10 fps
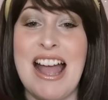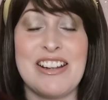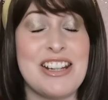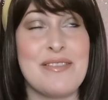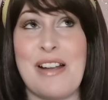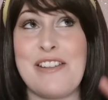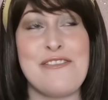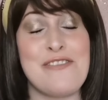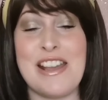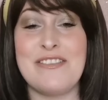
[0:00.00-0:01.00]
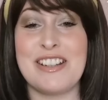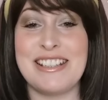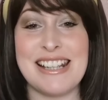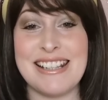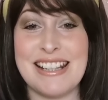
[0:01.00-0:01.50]
She's my favourite
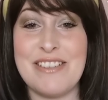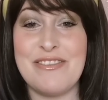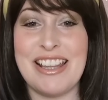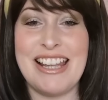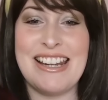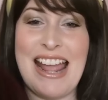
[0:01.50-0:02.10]
DC villain,